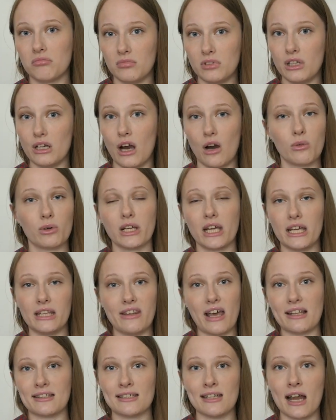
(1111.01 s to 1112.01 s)
you know,
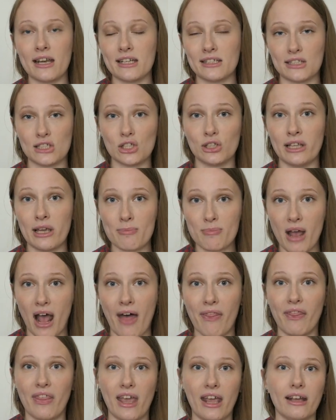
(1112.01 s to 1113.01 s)
that's not necessarily a
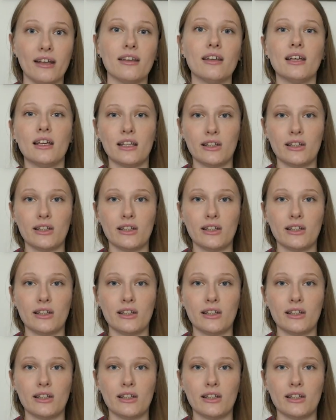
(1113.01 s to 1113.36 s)
bad thing.